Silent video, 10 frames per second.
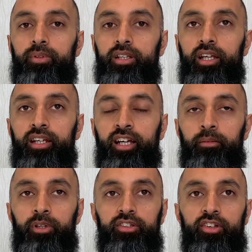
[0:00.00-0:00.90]
it can
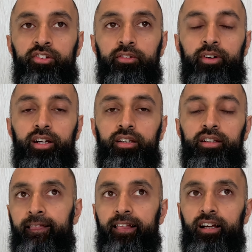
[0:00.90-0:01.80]
be justified.
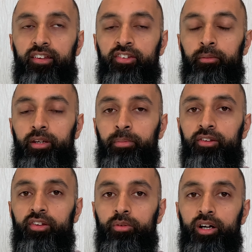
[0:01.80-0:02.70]
I guess it depends
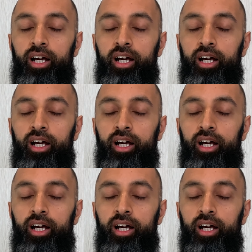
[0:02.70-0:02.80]
on